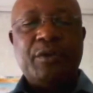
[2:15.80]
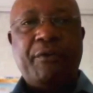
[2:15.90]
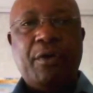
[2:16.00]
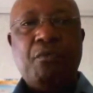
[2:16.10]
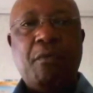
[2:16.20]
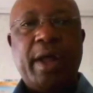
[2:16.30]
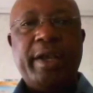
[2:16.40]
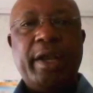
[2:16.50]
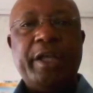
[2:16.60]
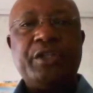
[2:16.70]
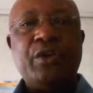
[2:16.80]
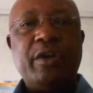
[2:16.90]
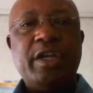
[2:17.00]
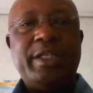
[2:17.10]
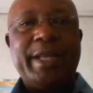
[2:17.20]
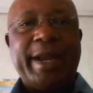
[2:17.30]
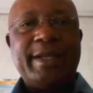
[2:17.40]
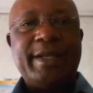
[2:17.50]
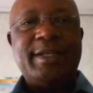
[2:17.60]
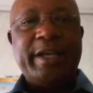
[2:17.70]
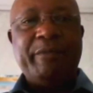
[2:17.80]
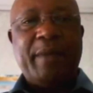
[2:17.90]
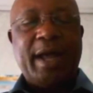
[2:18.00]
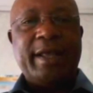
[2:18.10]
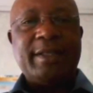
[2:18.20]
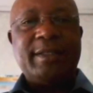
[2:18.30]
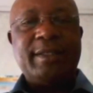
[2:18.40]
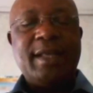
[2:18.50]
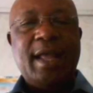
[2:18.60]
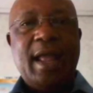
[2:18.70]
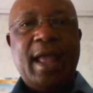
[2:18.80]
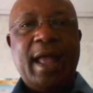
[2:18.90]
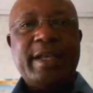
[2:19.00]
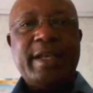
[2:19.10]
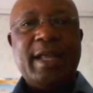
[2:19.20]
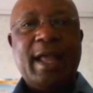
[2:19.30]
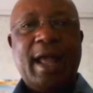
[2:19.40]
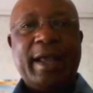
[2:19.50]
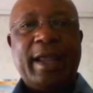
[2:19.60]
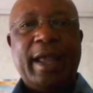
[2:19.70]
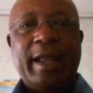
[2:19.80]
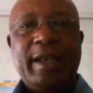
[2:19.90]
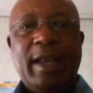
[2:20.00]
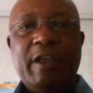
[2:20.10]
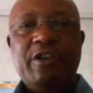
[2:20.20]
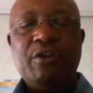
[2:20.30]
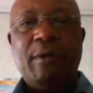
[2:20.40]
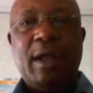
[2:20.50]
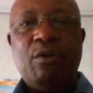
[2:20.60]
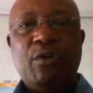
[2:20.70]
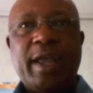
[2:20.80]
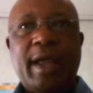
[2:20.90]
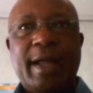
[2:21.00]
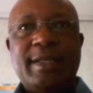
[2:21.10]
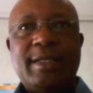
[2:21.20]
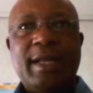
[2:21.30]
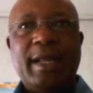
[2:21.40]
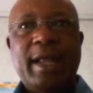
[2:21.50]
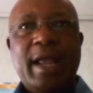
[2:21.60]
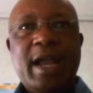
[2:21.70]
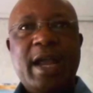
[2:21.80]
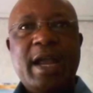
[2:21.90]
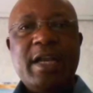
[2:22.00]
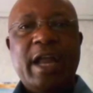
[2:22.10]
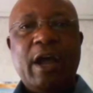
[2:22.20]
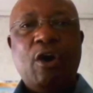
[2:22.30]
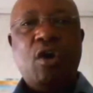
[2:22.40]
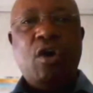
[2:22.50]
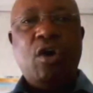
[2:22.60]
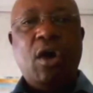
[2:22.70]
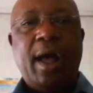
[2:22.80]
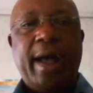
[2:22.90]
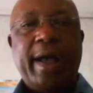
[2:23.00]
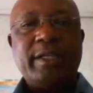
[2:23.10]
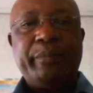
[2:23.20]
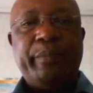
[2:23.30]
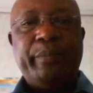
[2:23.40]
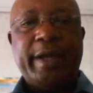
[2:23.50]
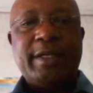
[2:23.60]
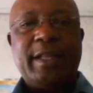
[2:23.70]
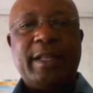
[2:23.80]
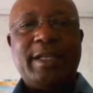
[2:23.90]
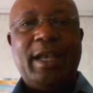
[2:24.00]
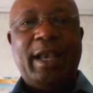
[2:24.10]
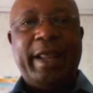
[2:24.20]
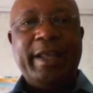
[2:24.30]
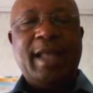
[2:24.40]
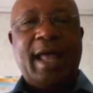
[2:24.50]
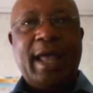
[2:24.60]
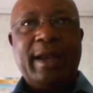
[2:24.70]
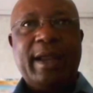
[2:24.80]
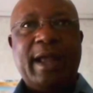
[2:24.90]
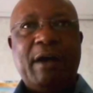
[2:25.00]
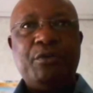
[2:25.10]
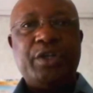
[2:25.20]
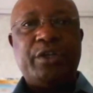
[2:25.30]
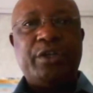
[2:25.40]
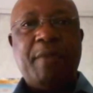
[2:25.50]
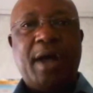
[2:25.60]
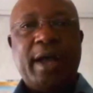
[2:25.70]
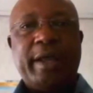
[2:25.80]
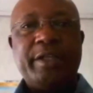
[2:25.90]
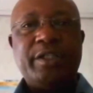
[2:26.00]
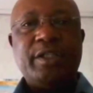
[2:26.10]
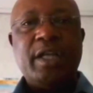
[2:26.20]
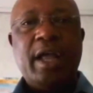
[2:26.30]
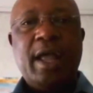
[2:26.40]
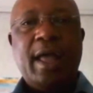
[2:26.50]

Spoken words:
And the fourth one is on trade and markets. And here again, you are looking at the whole aspect that links agriculture to markets,